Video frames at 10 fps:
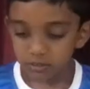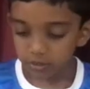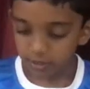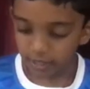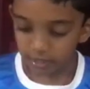
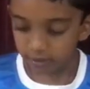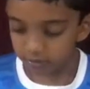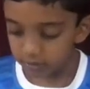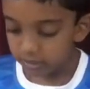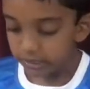So
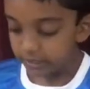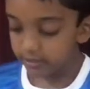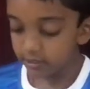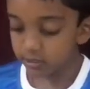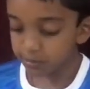now,
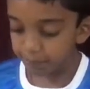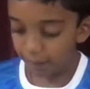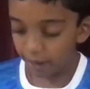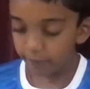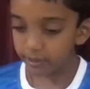this
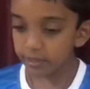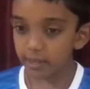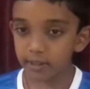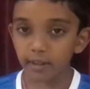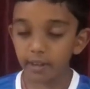power
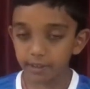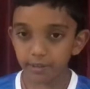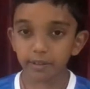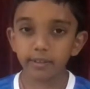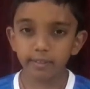
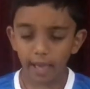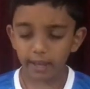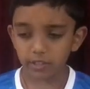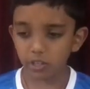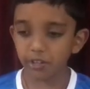generator is
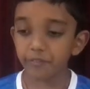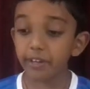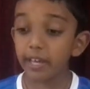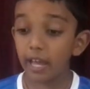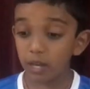actually
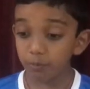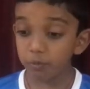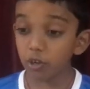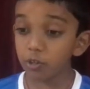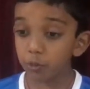very
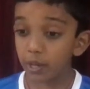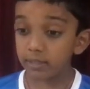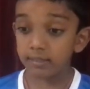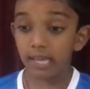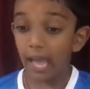helpful to
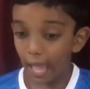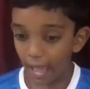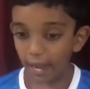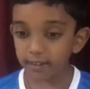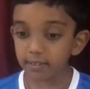us
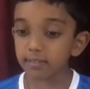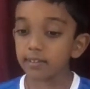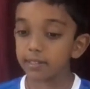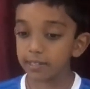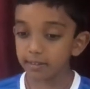and the
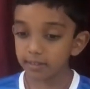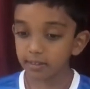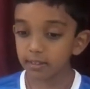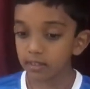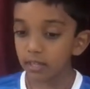city.
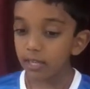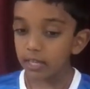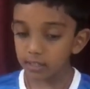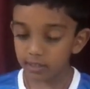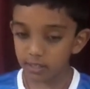
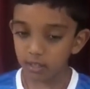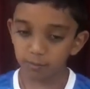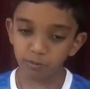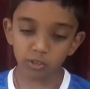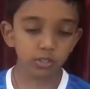It is
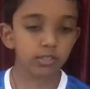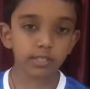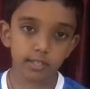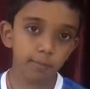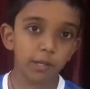helpful to the
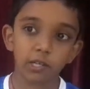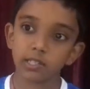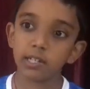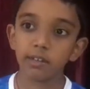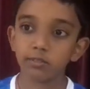city because
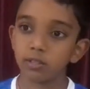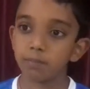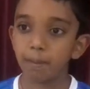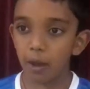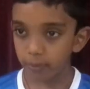it gives
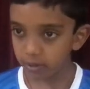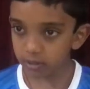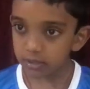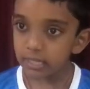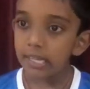it
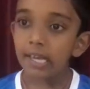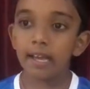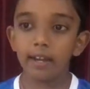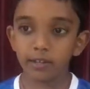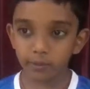power,
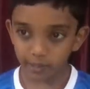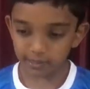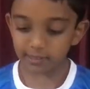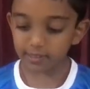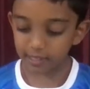and to
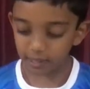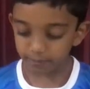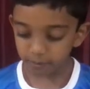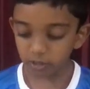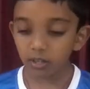us it is
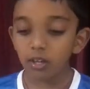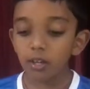helpful